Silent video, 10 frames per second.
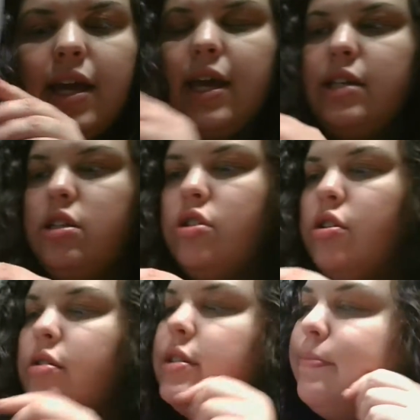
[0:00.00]

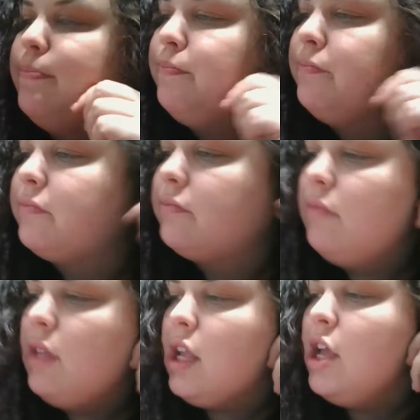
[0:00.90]
integers.
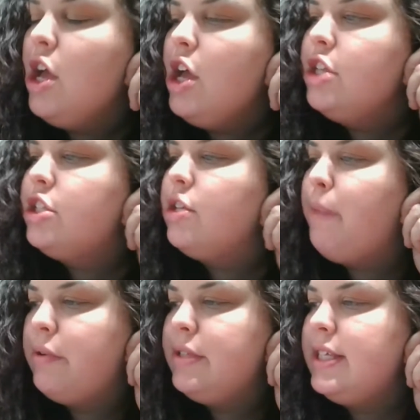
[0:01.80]

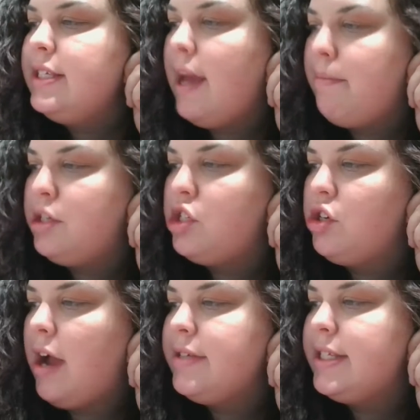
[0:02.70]
Suppose the temperature
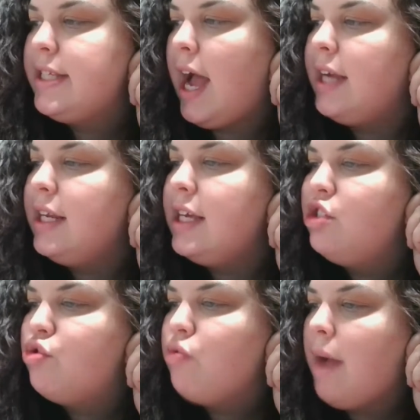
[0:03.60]
outside
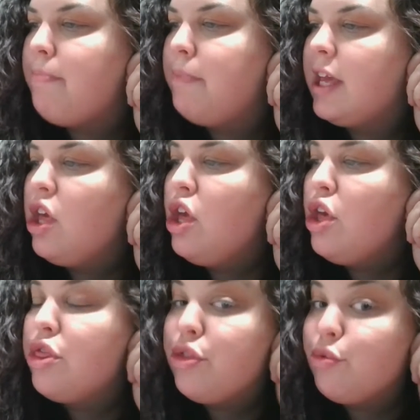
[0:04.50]
is dropping
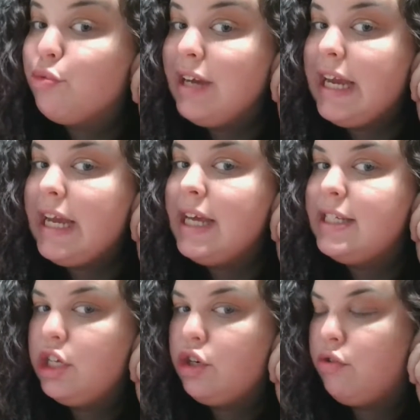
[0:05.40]
3
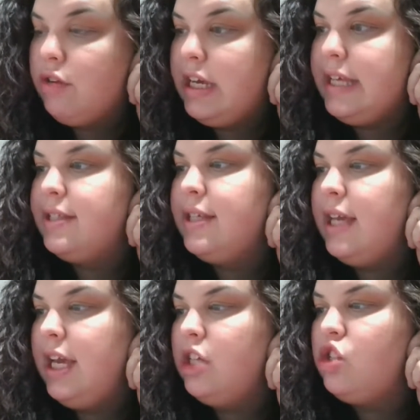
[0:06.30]
degrees
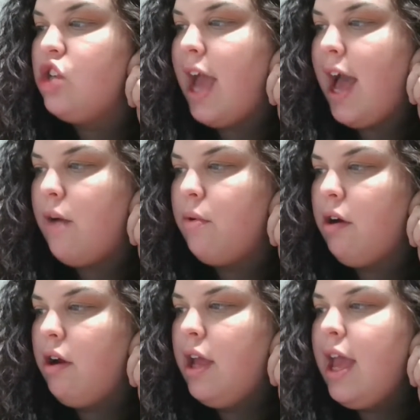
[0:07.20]
each hour.
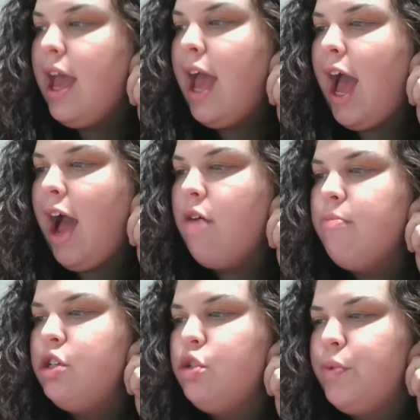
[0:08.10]
How
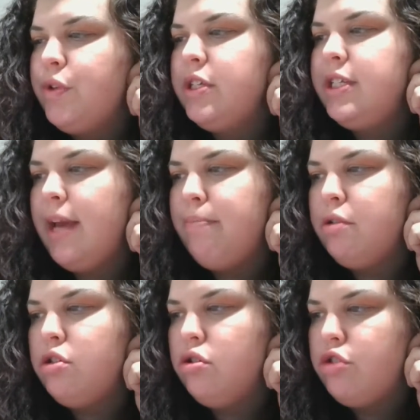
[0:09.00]
much will the
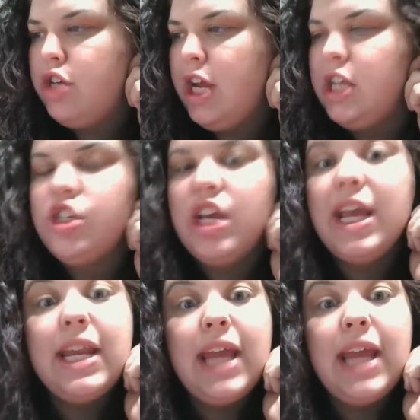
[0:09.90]
temperature change in